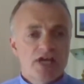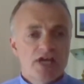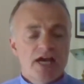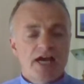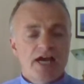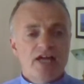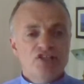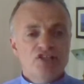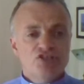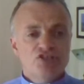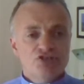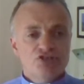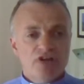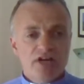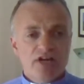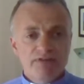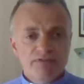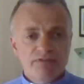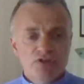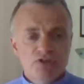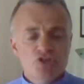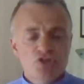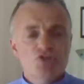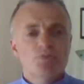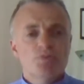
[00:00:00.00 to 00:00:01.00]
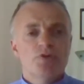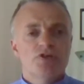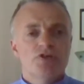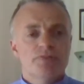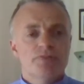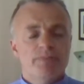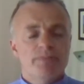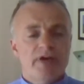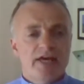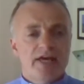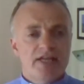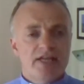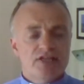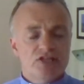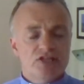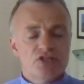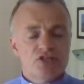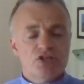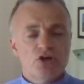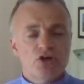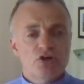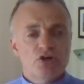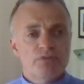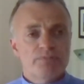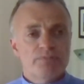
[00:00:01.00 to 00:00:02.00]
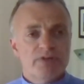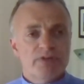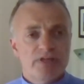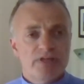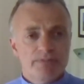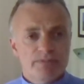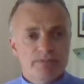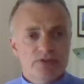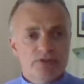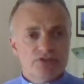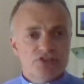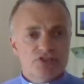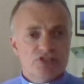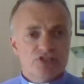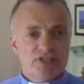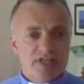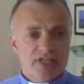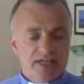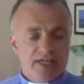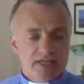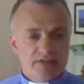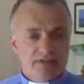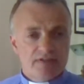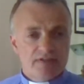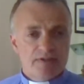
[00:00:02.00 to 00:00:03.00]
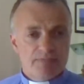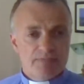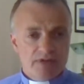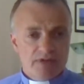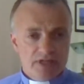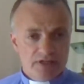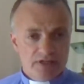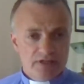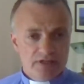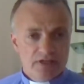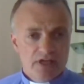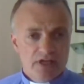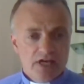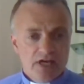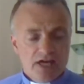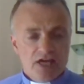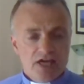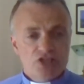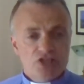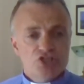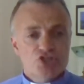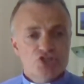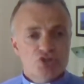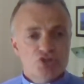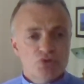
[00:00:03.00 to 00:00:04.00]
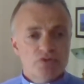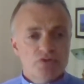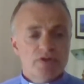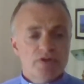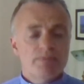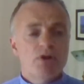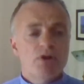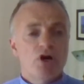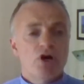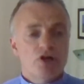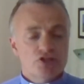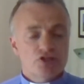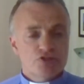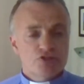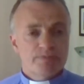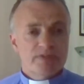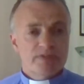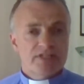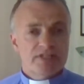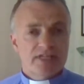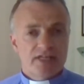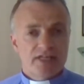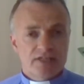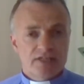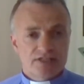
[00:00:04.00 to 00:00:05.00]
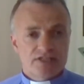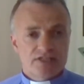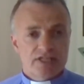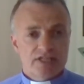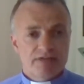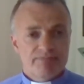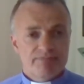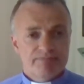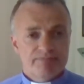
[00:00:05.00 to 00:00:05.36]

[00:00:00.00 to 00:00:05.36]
and travellers were dependent on people to take them in and show them hospitality.